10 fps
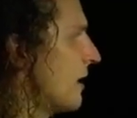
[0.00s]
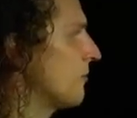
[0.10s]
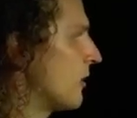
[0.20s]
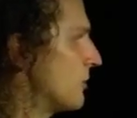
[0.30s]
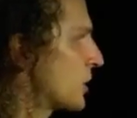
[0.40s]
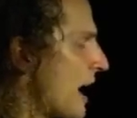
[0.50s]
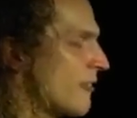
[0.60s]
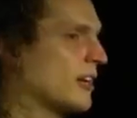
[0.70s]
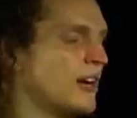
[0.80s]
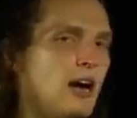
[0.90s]
come from?
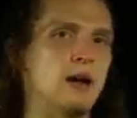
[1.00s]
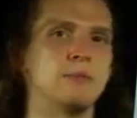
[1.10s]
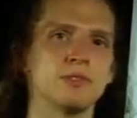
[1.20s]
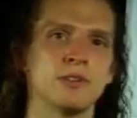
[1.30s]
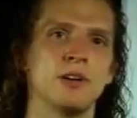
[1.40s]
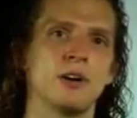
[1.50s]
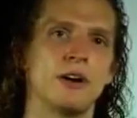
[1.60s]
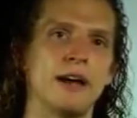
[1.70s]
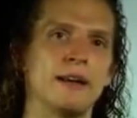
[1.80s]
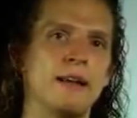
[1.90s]
Traffic comes,
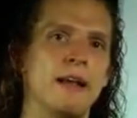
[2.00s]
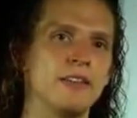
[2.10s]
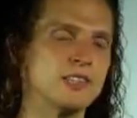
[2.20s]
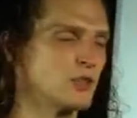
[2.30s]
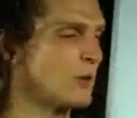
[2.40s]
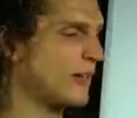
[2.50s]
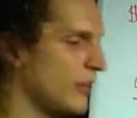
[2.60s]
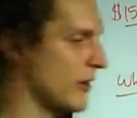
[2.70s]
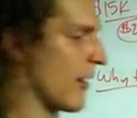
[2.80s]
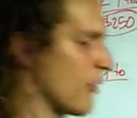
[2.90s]
right? And this is the way that
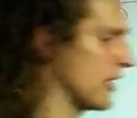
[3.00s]
you got